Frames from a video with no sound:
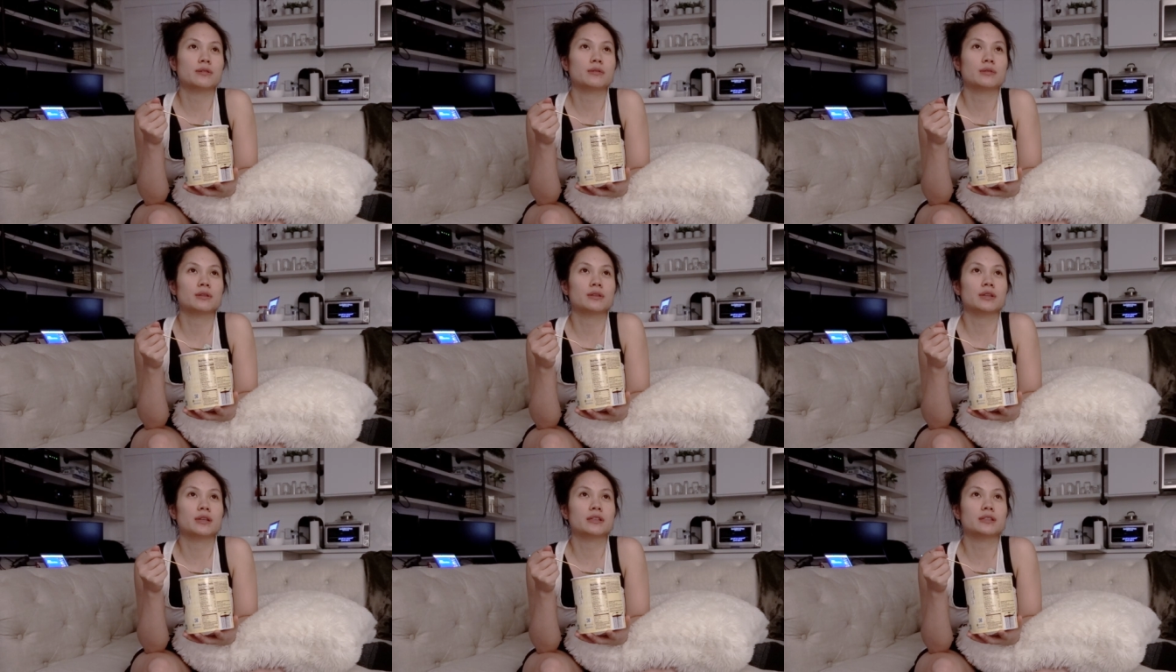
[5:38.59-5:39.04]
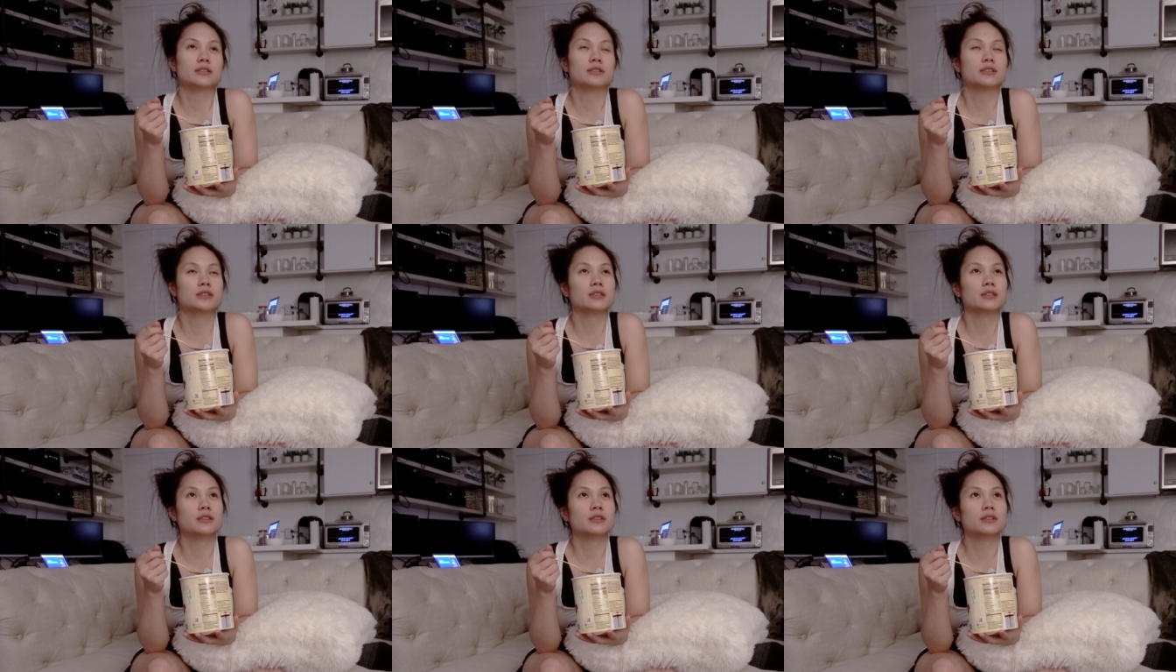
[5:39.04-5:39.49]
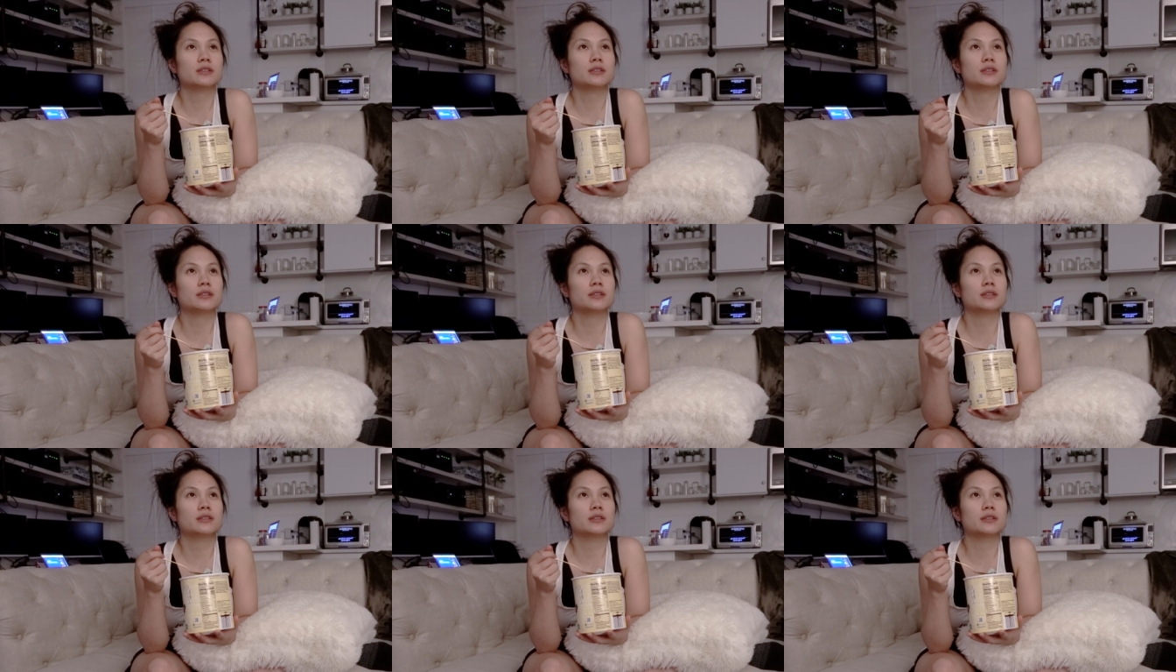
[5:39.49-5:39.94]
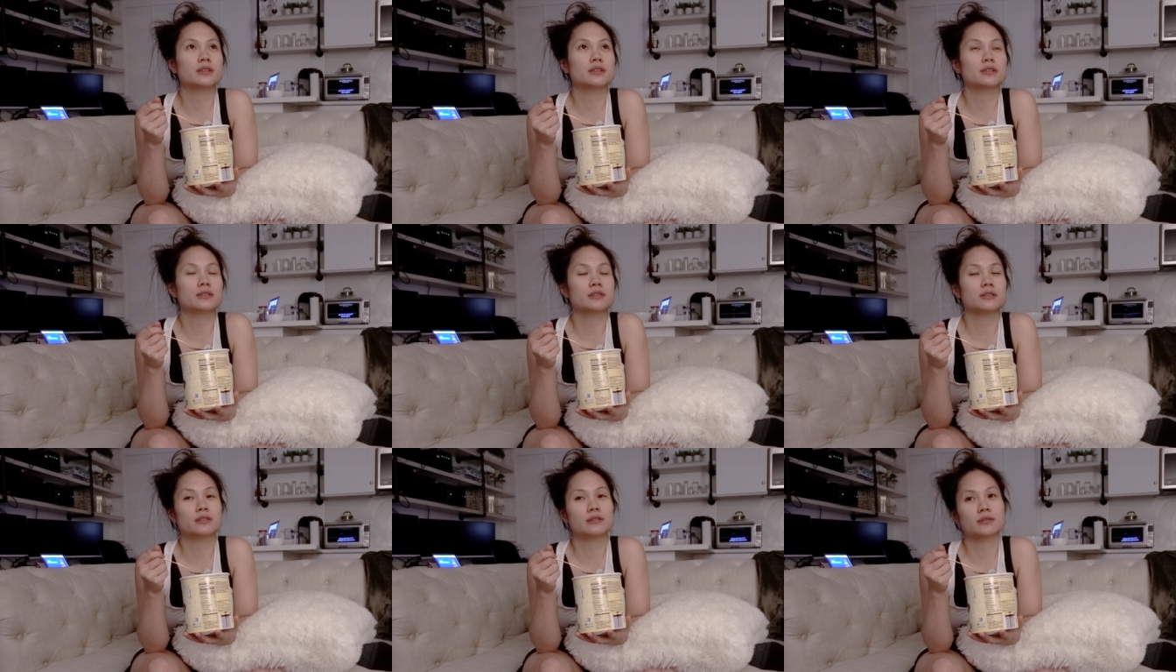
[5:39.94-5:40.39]
were like chilling and
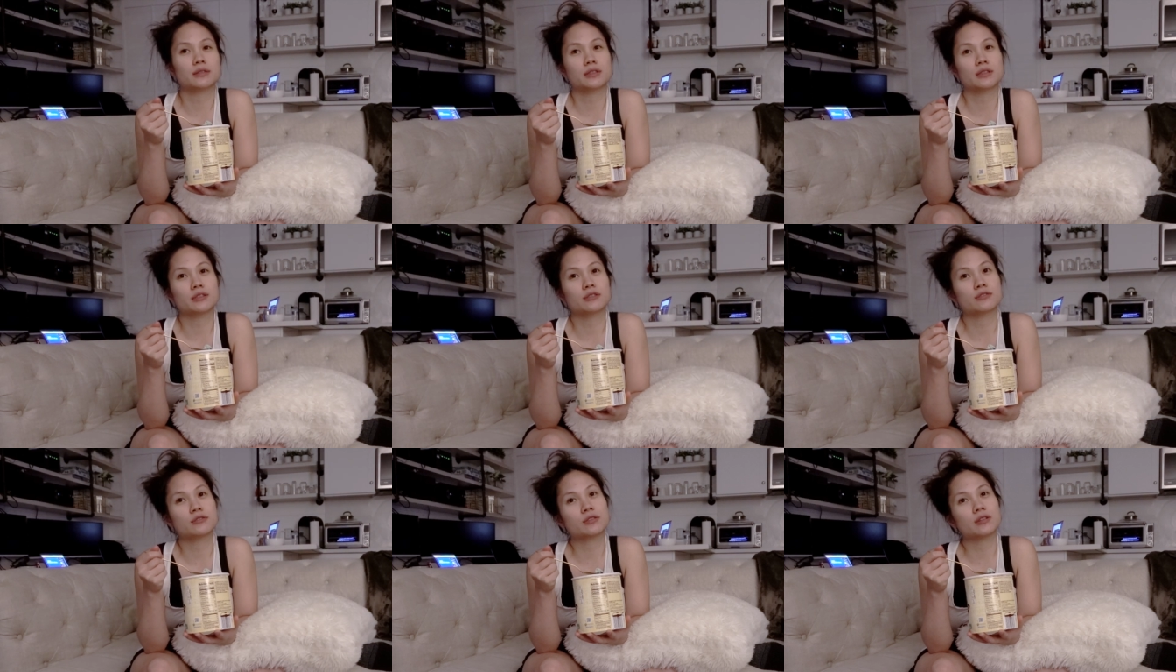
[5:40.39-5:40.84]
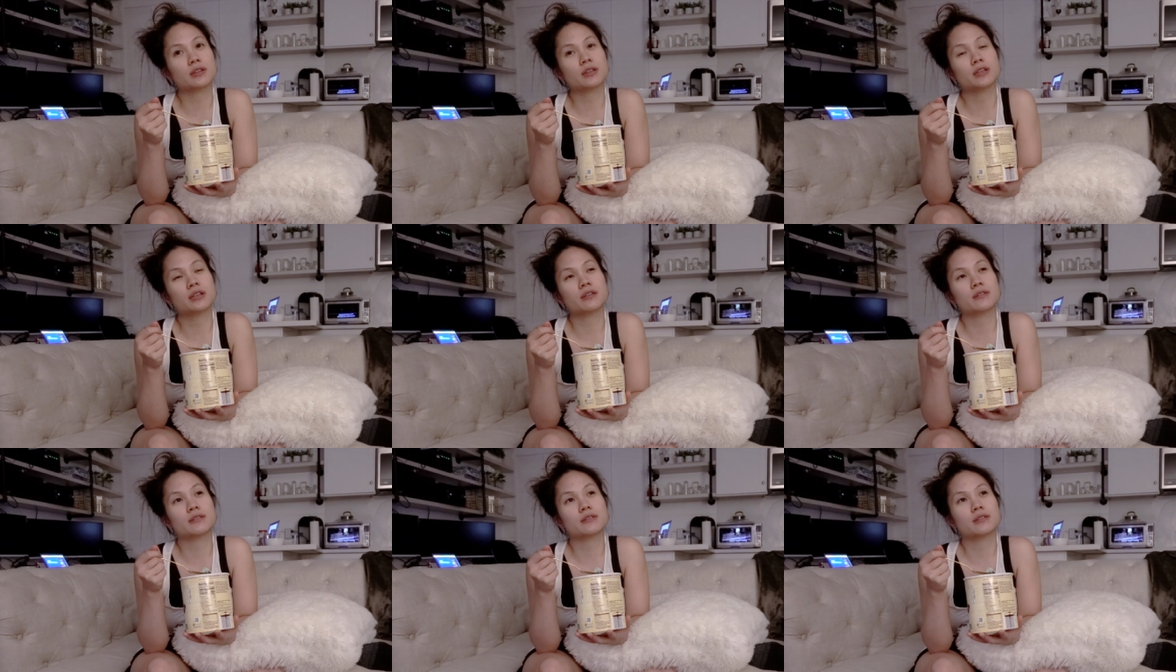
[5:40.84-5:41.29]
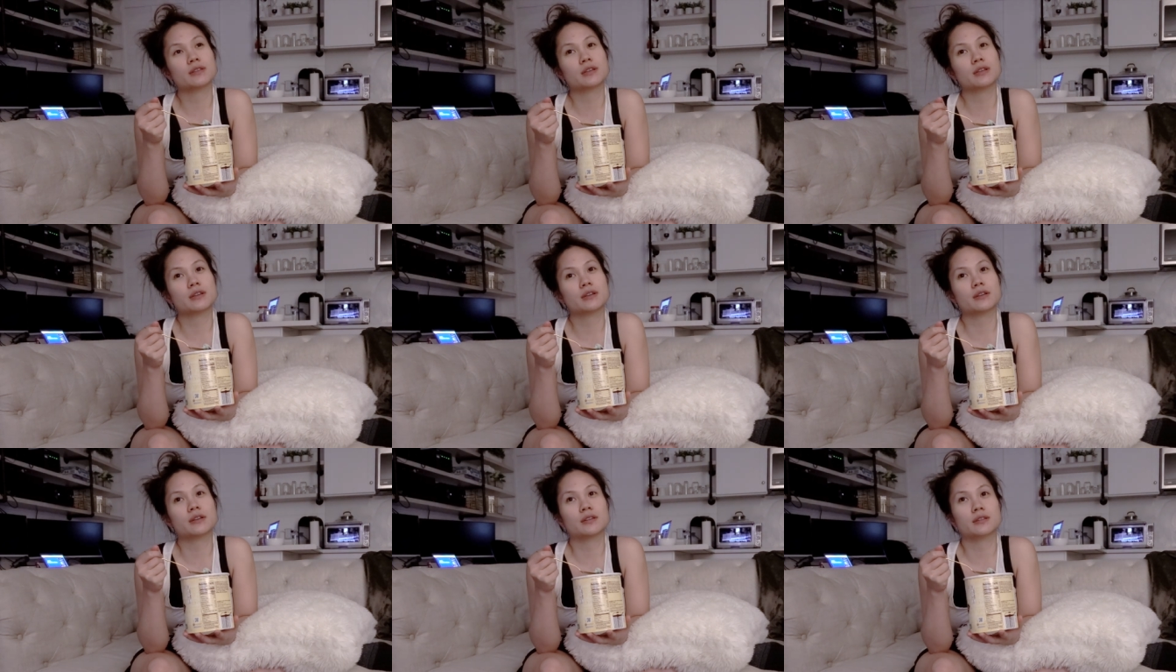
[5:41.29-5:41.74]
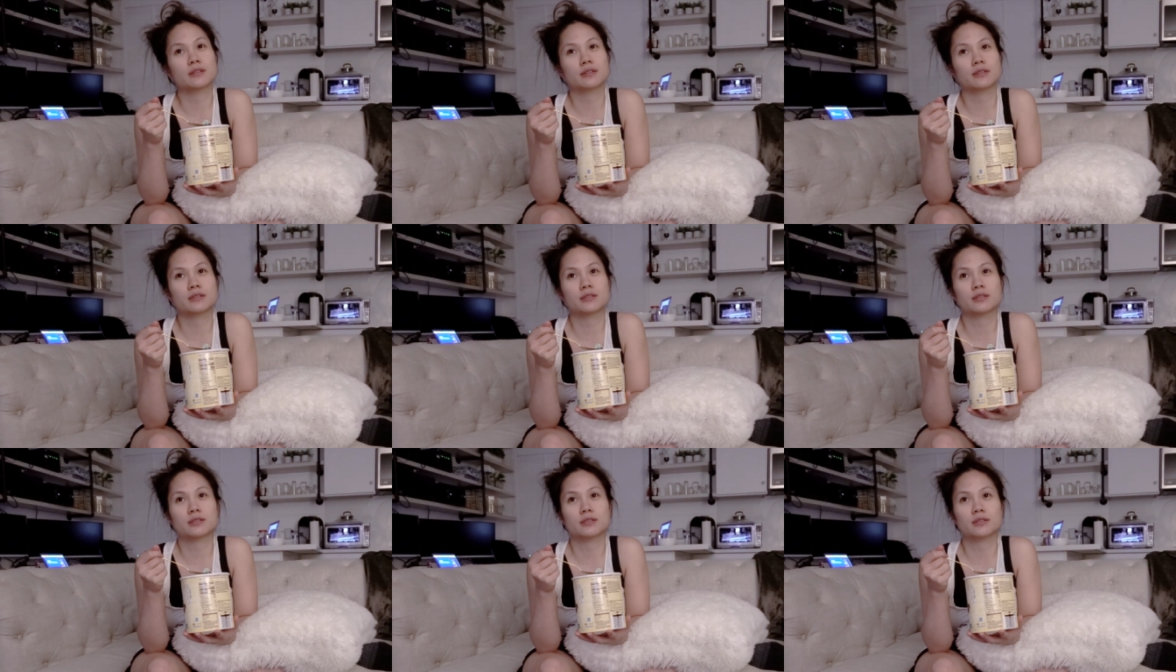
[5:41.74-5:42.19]
then you know getting drunk here and there and
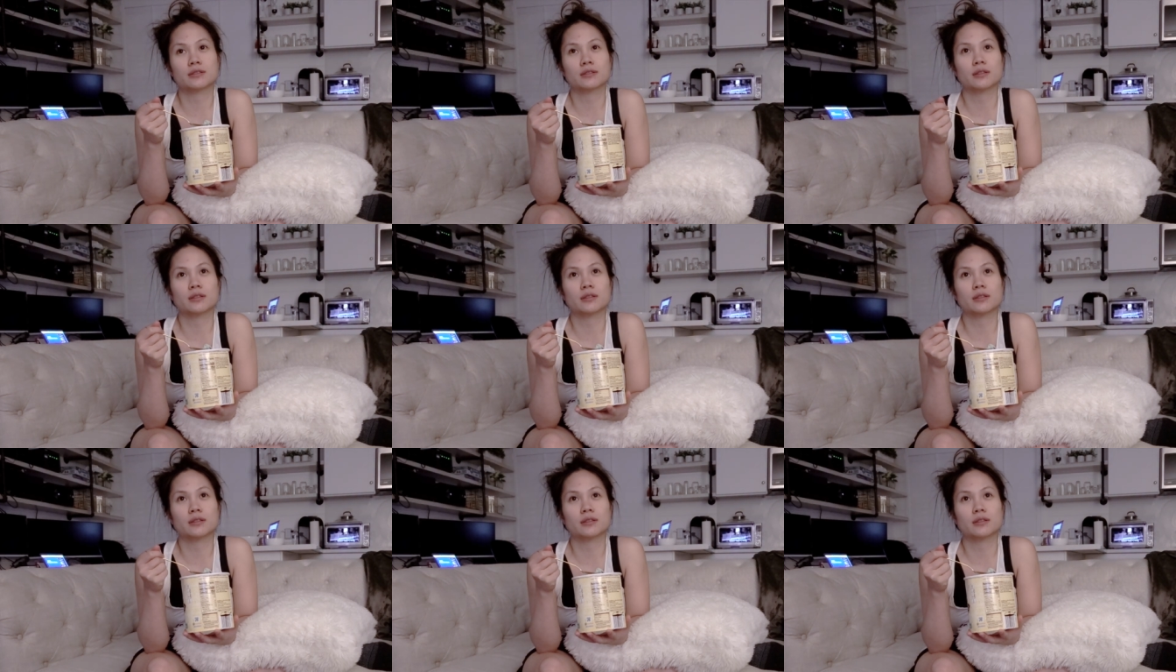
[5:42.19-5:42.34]
then just